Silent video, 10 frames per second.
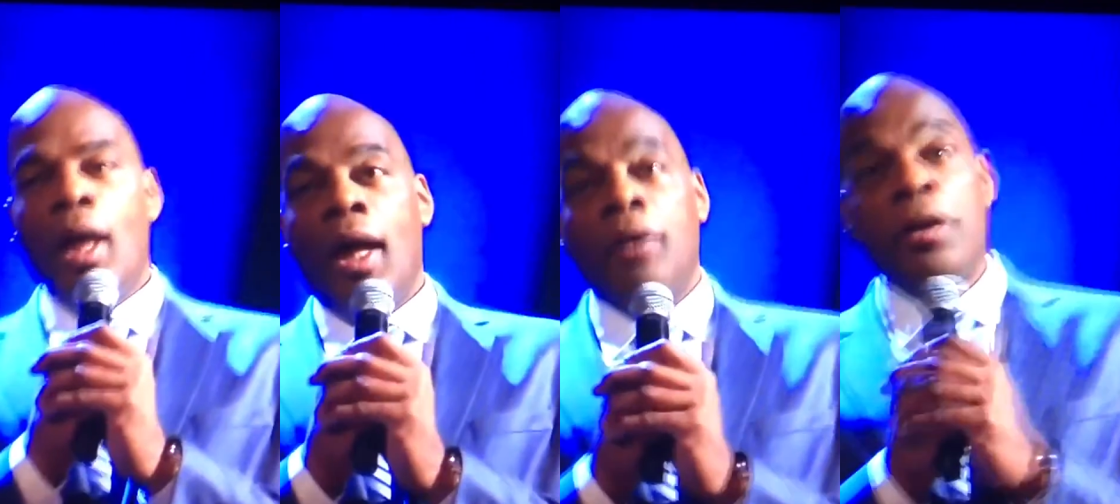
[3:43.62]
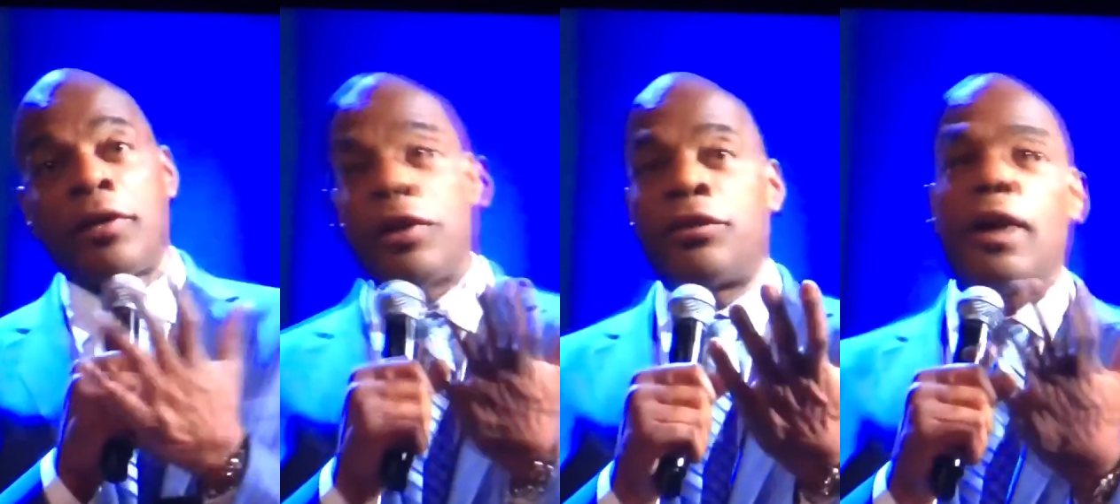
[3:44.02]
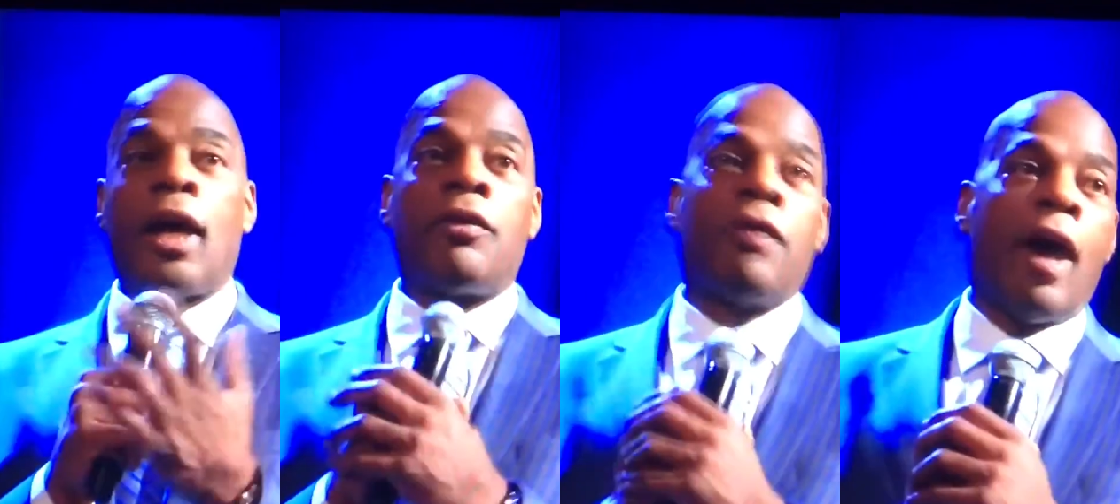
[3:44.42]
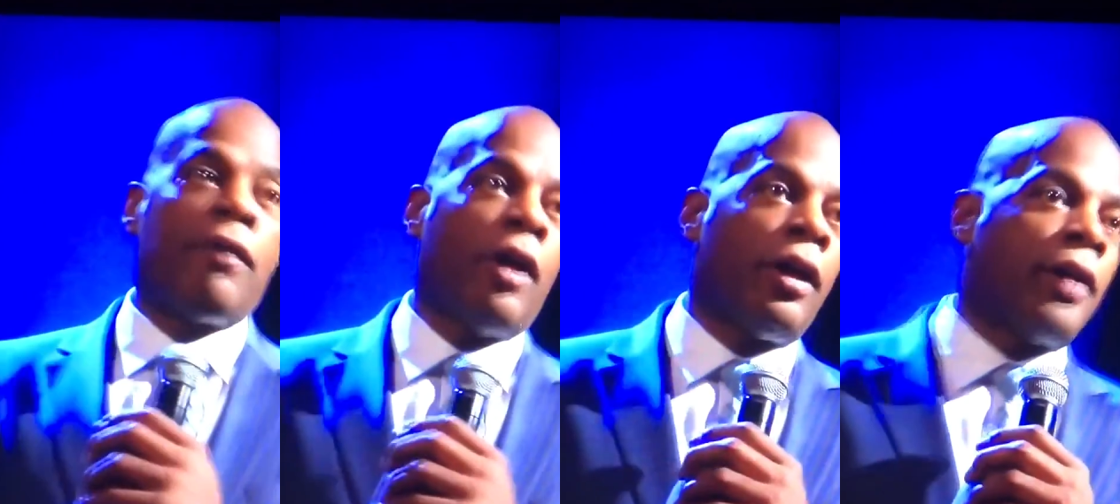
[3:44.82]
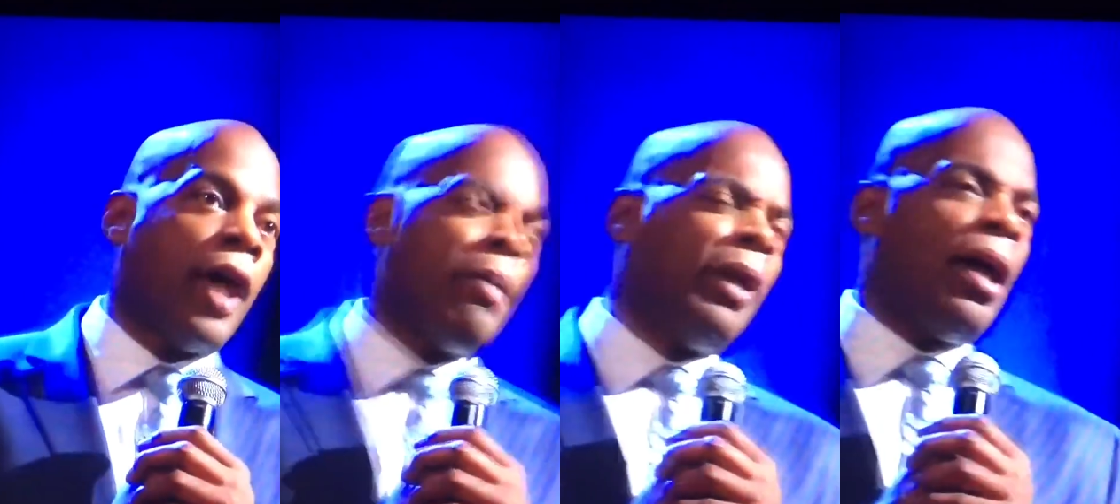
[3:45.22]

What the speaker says: I do, as I said, I travel all the time.